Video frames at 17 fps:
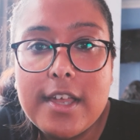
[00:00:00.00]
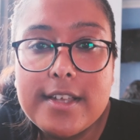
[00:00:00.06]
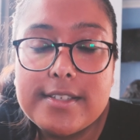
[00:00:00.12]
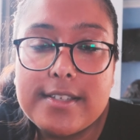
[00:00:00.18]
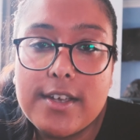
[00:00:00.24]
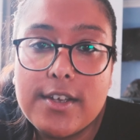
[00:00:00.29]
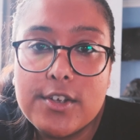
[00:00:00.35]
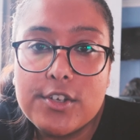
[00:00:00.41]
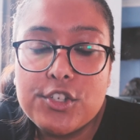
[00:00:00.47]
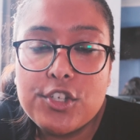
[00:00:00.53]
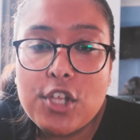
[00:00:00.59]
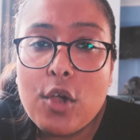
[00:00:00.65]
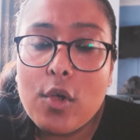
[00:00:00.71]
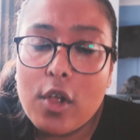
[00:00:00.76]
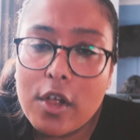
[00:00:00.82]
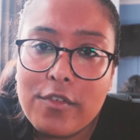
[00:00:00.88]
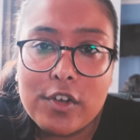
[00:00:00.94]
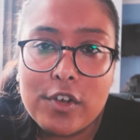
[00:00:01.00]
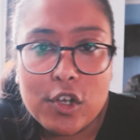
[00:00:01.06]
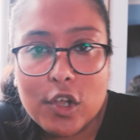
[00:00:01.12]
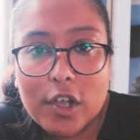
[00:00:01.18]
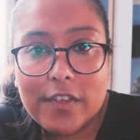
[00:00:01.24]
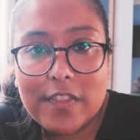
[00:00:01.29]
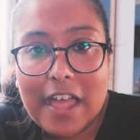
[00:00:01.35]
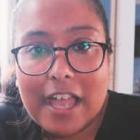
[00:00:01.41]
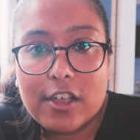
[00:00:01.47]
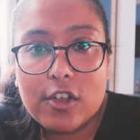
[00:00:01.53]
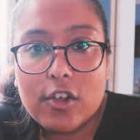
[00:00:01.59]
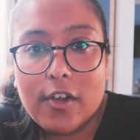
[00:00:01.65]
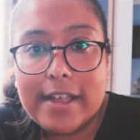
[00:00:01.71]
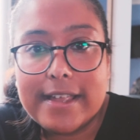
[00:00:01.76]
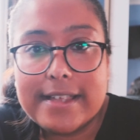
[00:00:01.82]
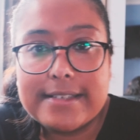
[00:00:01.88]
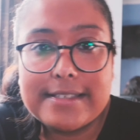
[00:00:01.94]
So don't overlook that,
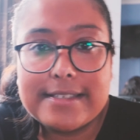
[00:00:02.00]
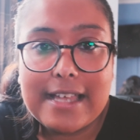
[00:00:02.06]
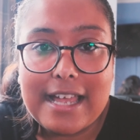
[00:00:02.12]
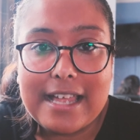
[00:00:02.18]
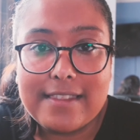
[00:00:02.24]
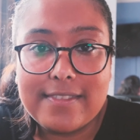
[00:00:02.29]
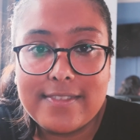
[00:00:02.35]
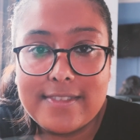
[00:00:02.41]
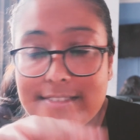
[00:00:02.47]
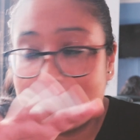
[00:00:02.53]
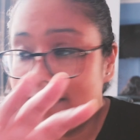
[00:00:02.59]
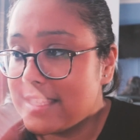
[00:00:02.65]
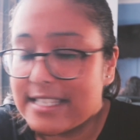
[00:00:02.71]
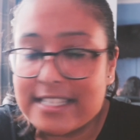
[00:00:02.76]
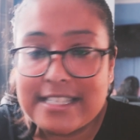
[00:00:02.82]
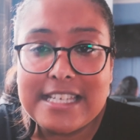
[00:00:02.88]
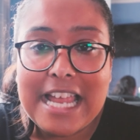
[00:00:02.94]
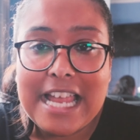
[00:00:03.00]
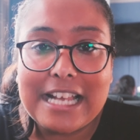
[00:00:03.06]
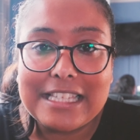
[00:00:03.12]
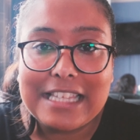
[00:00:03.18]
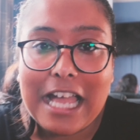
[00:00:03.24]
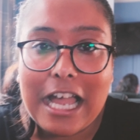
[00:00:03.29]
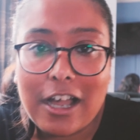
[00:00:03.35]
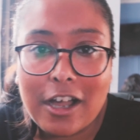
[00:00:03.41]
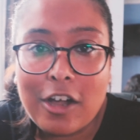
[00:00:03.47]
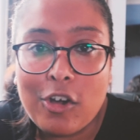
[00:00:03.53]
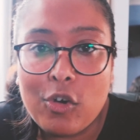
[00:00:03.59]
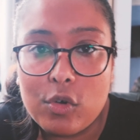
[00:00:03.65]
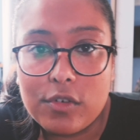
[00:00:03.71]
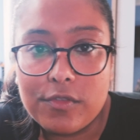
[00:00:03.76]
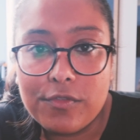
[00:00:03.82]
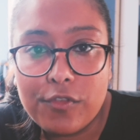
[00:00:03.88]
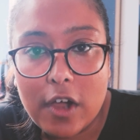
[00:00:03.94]
guys, and just check that
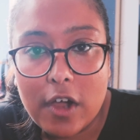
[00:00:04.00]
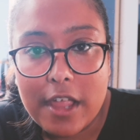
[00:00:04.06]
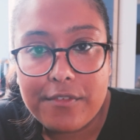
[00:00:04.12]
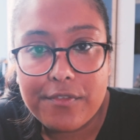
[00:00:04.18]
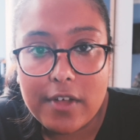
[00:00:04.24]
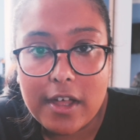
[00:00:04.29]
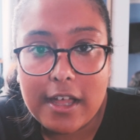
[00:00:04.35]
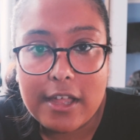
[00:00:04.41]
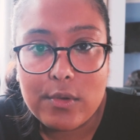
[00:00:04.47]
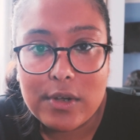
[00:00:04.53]
out on Fiverr.